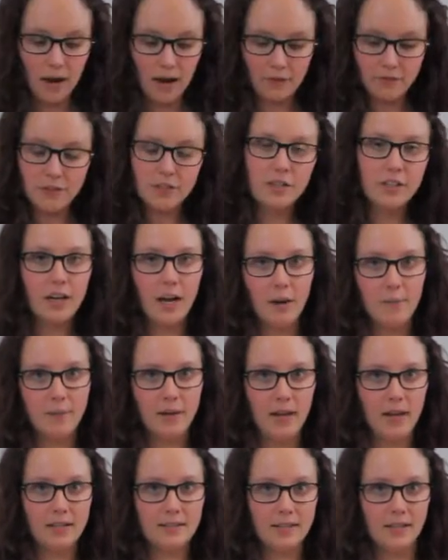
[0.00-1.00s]
After your
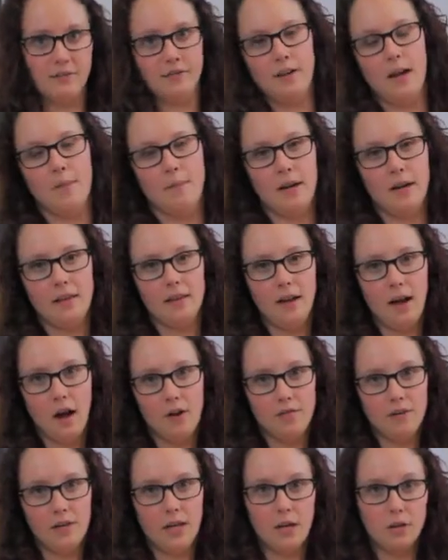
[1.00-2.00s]
cupcakes have come out of the
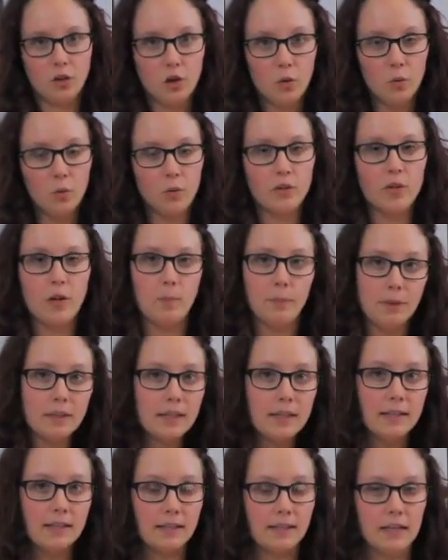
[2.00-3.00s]
oven and cooled
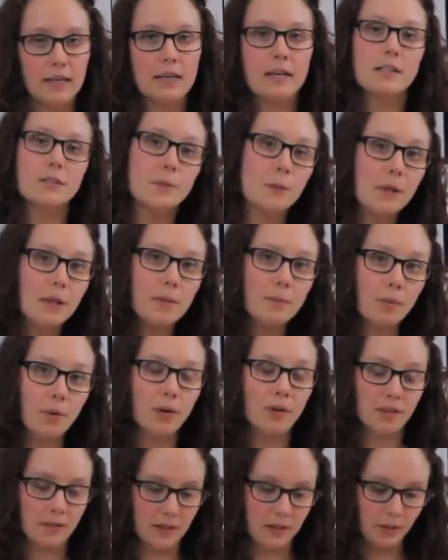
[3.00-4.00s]
completely, it's really
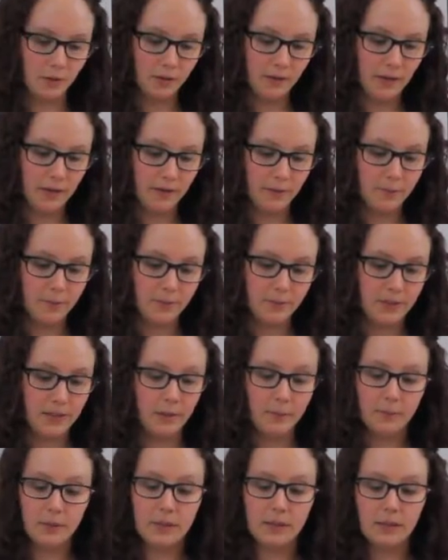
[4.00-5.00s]
important that you allow them to be
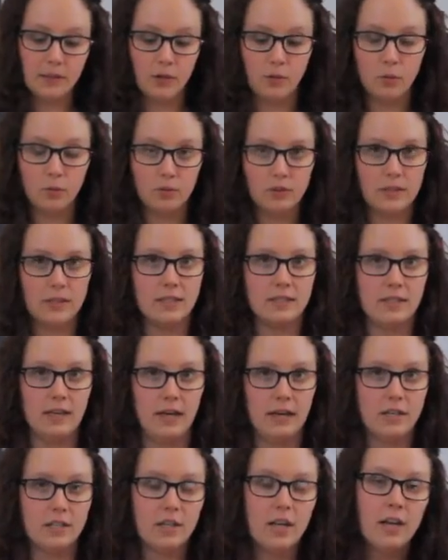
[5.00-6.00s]
completely cool to the
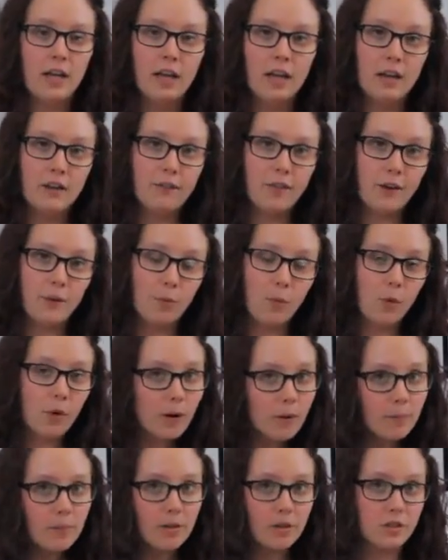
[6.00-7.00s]
touch. If they're
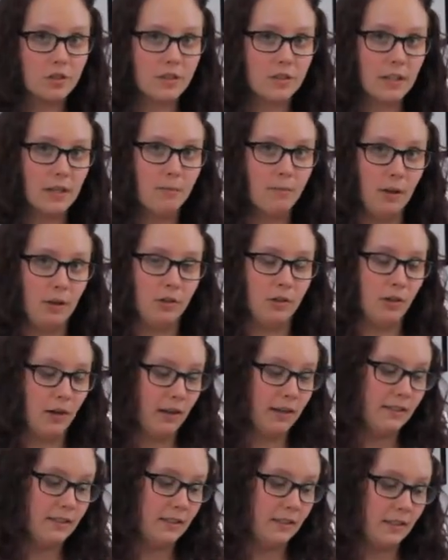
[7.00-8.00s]
warm, they're just going to melt your
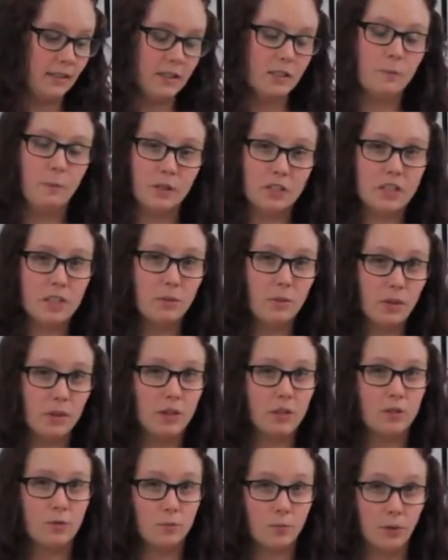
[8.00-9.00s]
icing, especially with
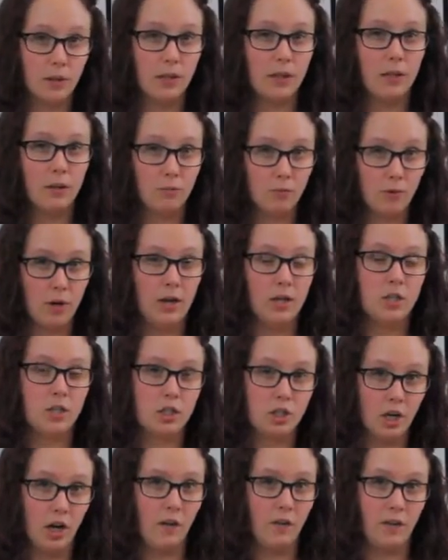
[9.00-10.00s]
this really
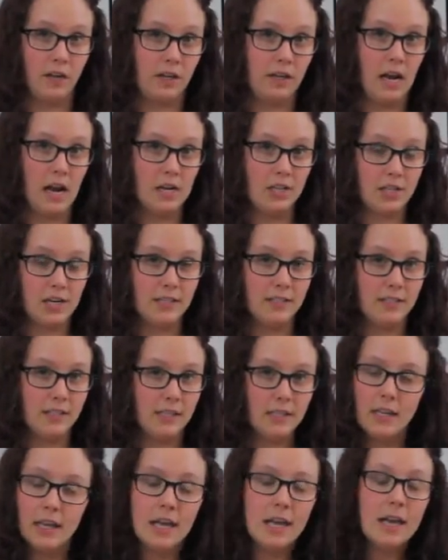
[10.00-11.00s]
rich chocolate ganache
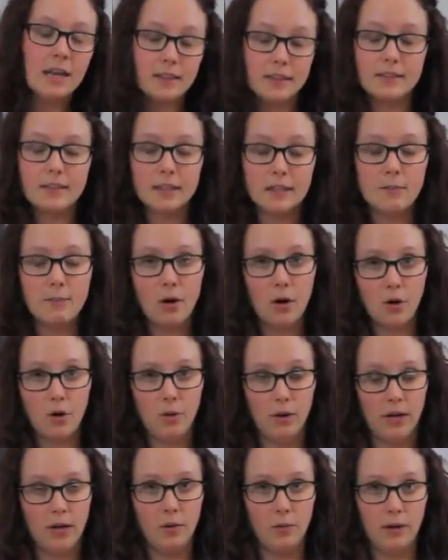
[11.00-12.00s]
icing that's going to melt
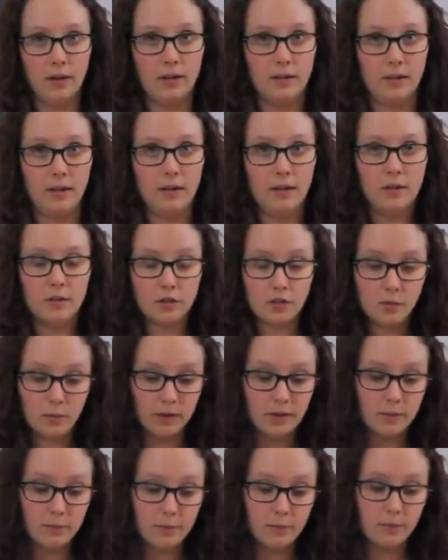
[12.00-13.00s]
quite quickly. So you
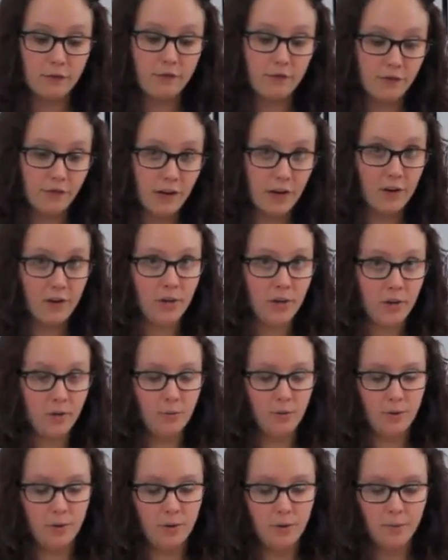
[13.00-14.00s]
want them to be very
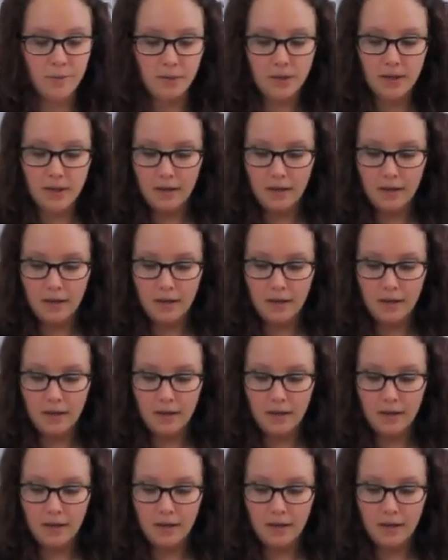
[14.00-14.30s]
cool.